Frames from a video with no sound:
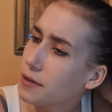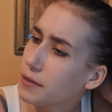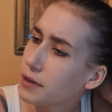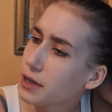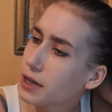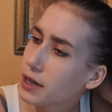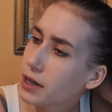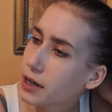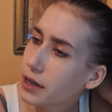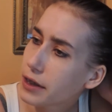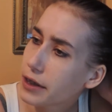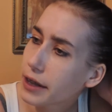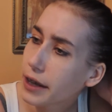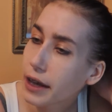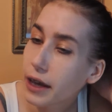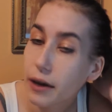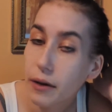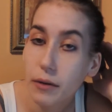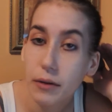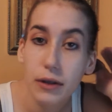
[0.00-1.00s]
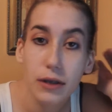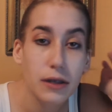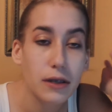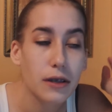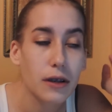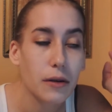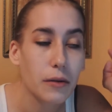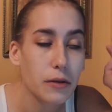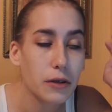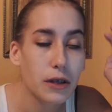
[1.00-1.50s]
I'm trying to think.
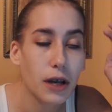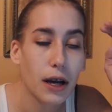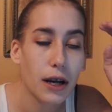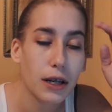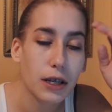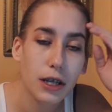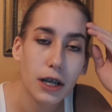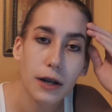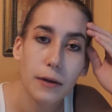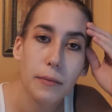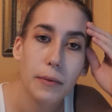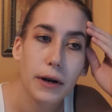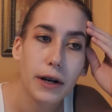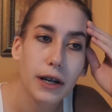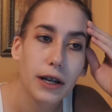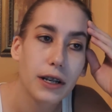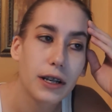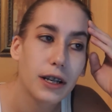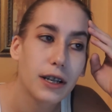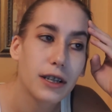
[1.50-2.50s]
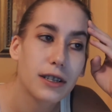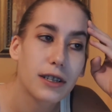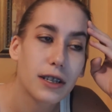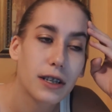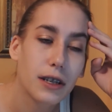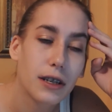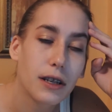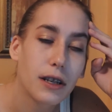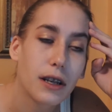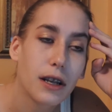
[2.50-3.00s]
It was actually a pretty
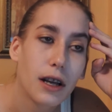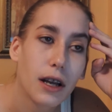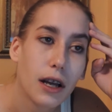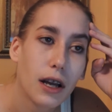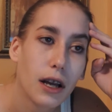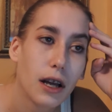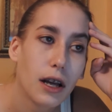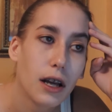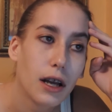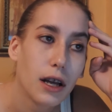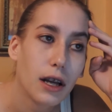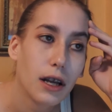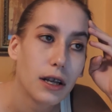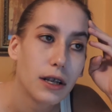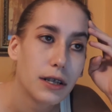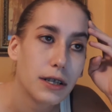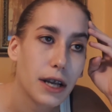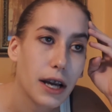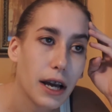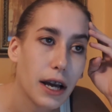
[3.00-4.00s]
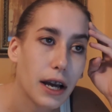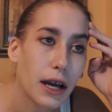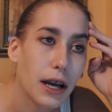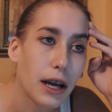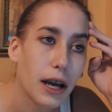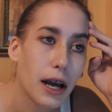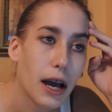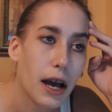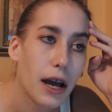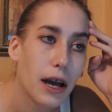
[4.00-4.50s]
decent
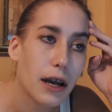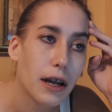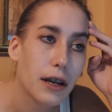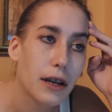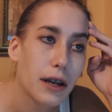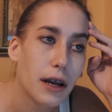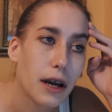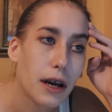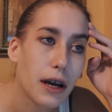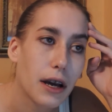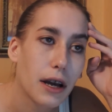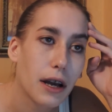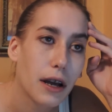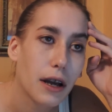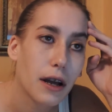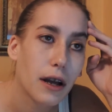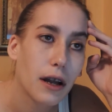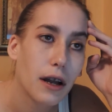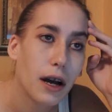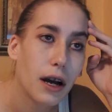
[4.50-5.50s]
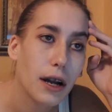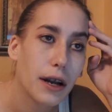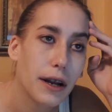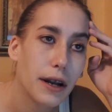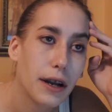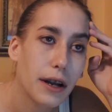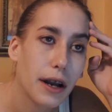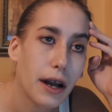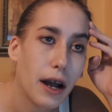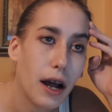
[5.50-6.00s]
day, and I
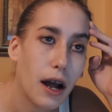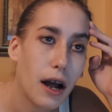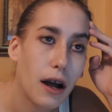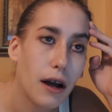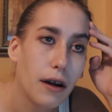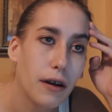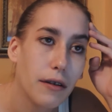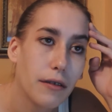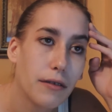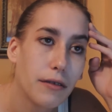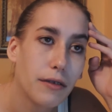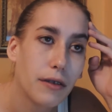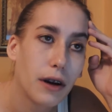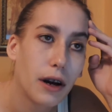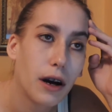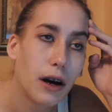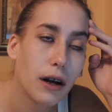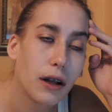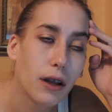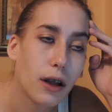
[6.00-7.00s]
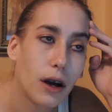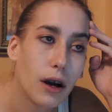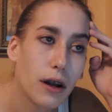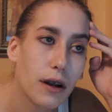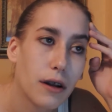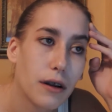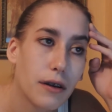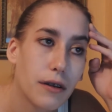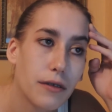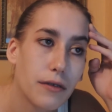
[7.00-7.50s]
didn't have a lot